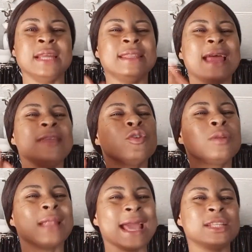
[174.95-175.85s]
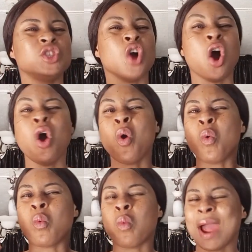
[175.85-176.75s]
Then you light your
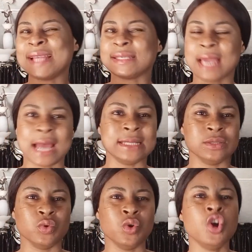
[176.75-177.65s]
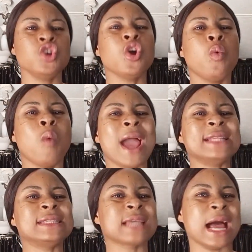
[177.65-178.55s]
white candle. Your
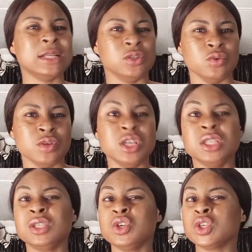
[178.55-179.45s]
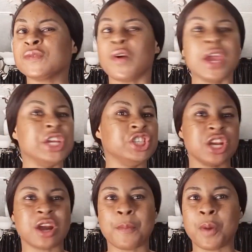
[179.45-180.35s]
white candle is used for a
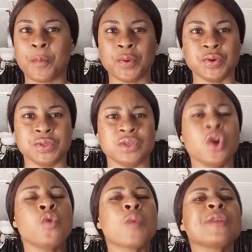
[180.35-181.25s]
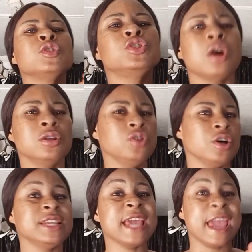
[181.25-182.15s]
general purpose. When don't
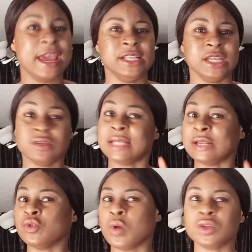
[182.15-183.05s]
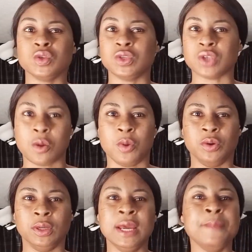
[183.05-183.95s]
know the angels that you want to
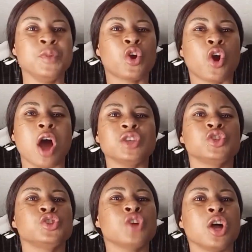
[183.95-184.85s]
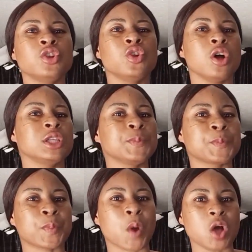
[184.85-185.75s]
summon, because you don't know the
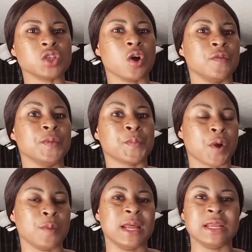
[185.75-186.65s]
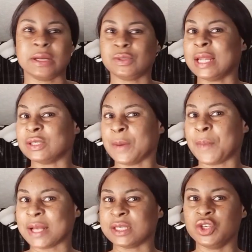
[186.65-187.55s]
cause of the problem that you're
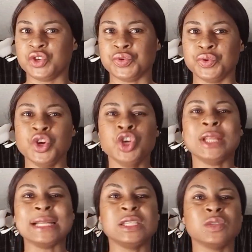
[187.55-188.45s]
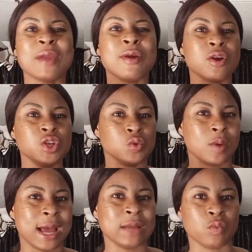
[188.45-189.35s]
passing through, that is why you're going
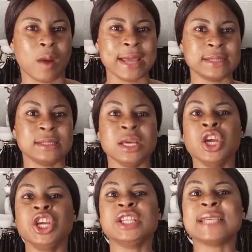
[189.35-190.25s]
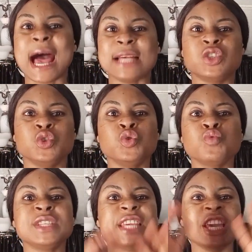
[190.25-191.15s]
to add white. It has to do
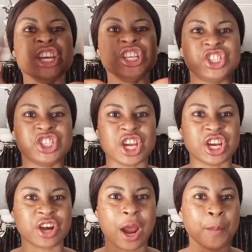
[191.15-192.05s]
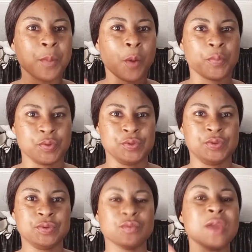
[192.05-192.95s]
with a general
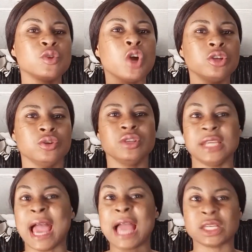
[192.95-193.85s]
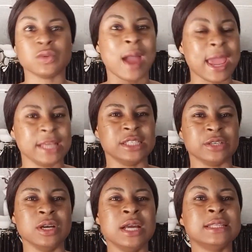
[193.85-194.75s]
purpose. When you don't know the actual
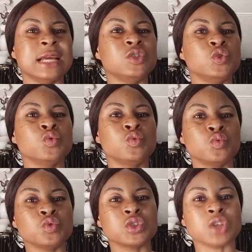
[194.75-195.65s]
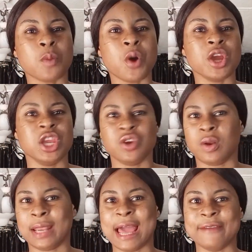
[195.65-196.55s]
angel that you summon in
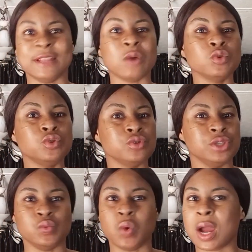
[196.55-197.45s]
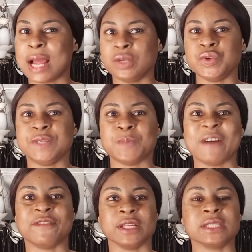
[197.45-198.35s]
your life that will do the work and do it
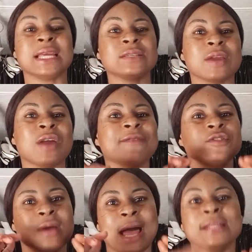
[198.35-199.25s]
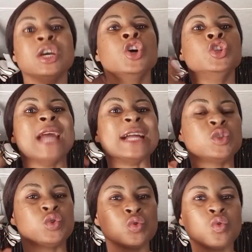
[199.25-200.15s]
perfect, that's why you have to add
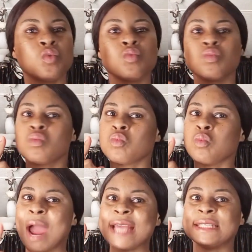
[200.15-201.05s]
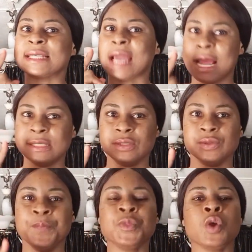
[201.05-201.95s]
that 2 white
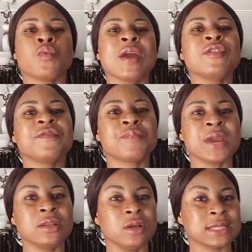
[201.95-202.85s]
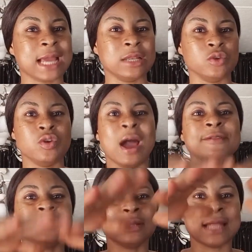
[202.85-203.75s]
candle. When you bring those candles, you
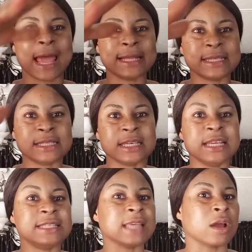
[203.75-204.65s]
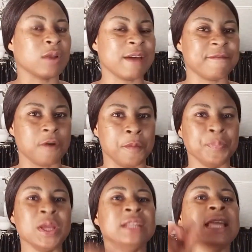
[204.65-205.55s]
have to light it in a circular
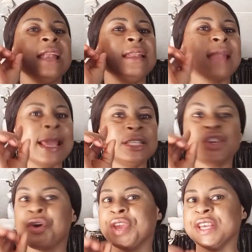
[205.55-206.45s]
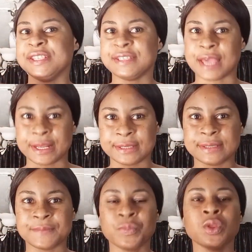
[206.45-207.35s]
form, then light your incense.